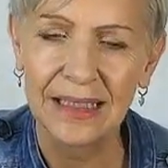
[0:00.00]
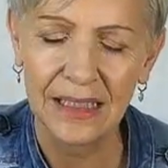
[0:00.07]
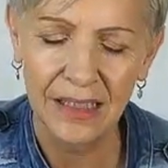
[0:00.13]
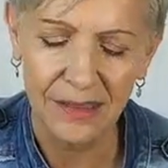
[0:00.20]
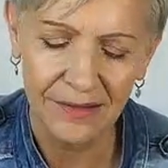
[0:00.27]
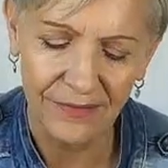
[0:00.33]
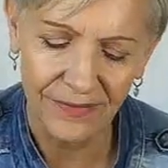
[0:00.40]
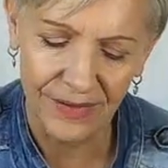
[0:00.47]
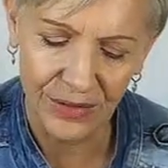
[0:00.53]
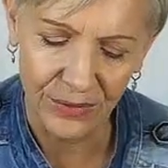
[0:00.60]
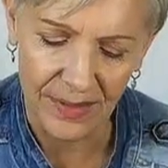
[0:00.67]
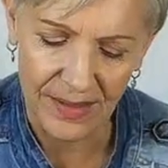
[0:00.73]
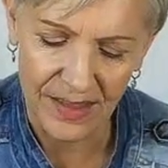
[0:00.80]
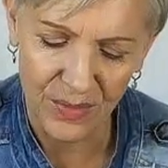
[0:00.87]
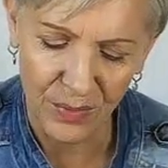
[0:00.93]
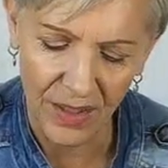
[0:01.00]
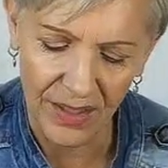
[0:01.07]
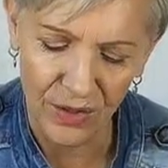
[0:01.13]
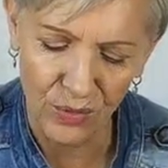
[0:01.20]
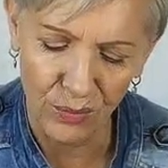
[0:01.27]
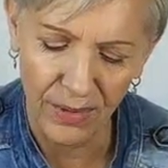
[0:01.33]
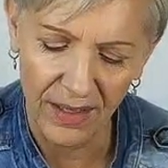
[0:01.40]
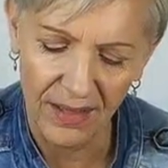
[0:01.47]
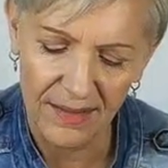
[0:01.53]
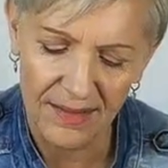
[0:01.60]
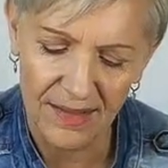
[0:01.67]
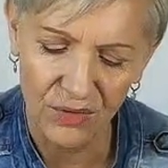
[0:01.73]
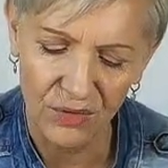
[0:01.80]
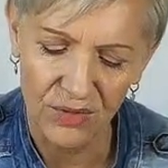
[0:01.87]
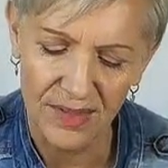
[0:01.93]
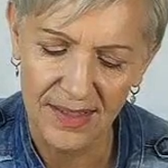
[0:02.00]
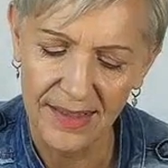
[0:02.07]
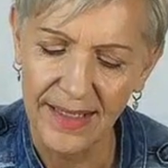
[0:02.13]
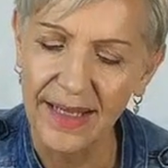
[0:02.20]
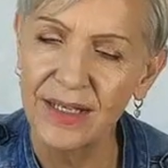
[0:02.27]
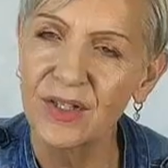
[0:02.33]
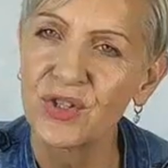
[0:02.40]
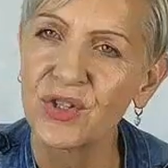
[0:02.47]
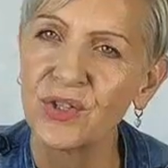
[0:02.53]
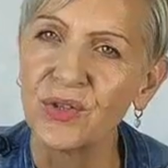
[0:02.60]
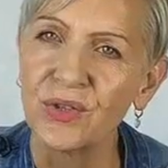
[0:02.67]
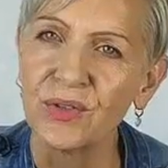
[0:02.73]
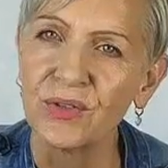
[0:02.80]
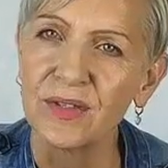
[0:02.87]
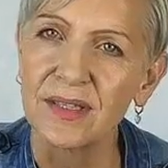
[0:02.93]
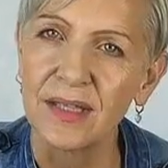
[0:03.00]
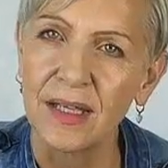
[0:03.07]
influenced by your past thoughts and attitudes,